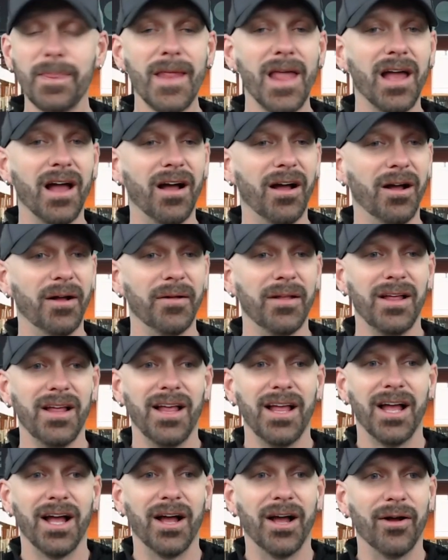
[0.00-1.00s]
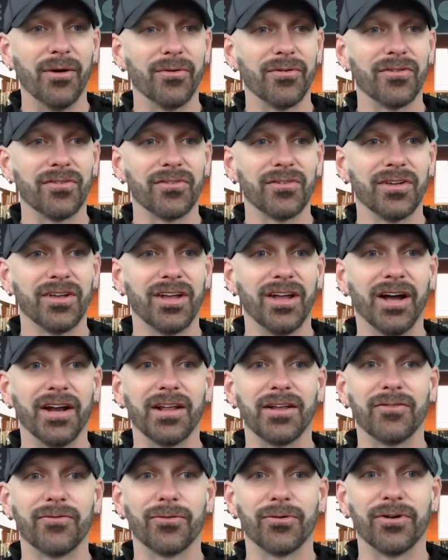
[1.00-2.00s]
Uh, I was
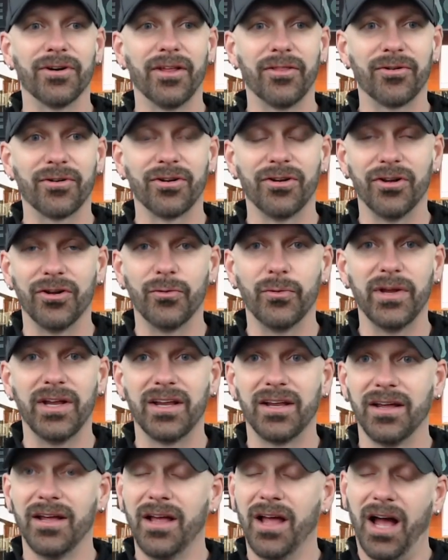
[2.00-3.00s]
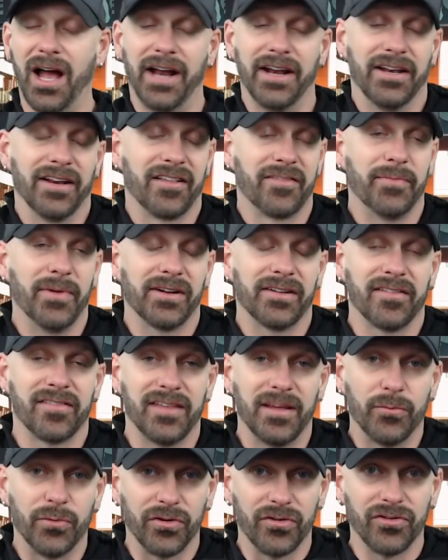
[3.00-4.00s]
gunning for another good week. I didn't expect the
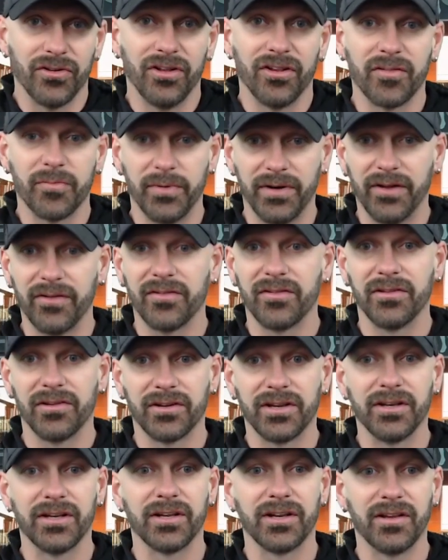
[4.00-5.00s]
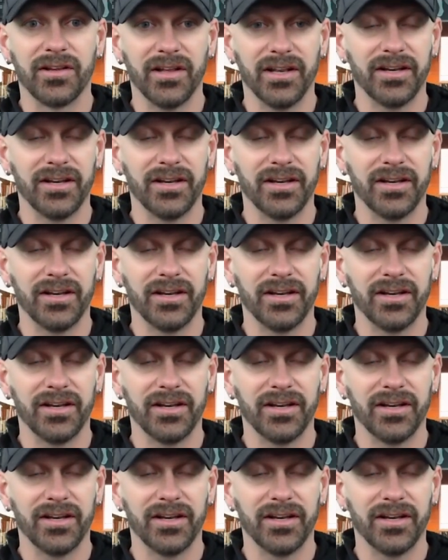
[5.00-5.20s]
same results, but I was looking to get